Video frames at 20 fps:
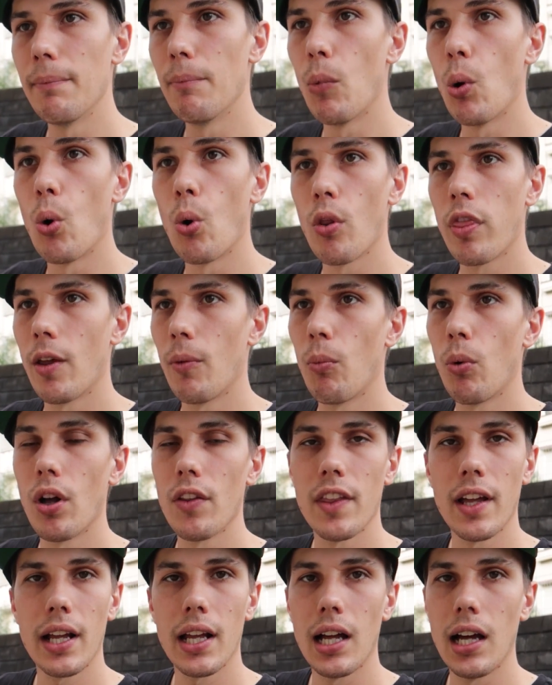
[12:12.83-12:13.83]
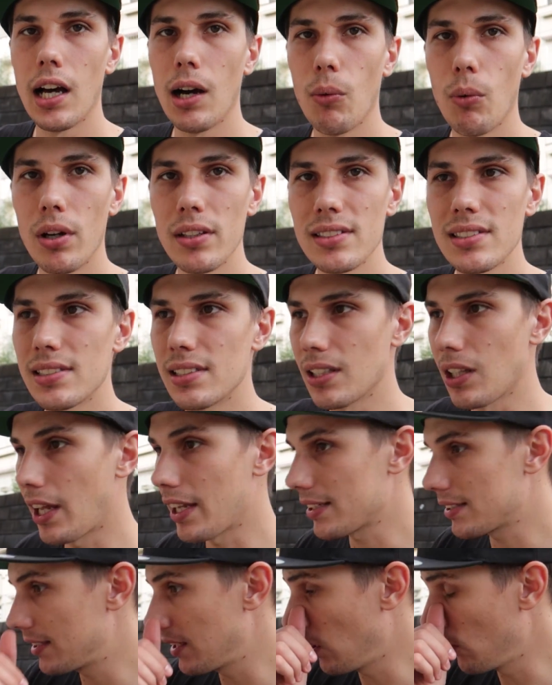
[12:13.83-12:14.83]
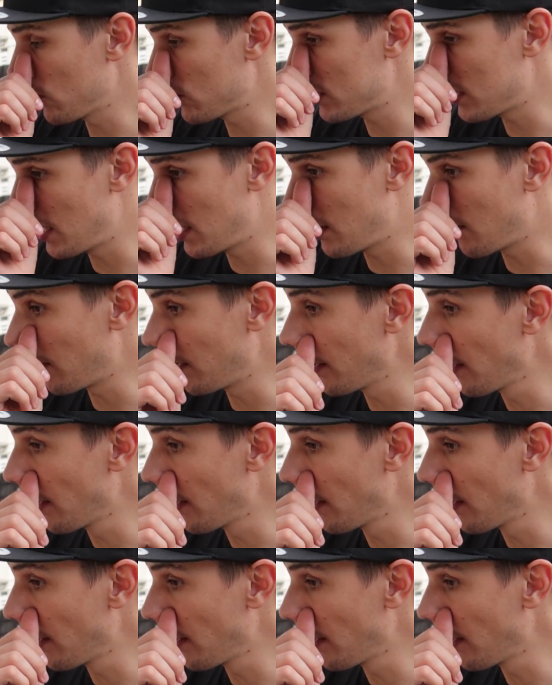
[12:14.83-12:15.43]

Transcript: more than what the car wants to, like, self-steer.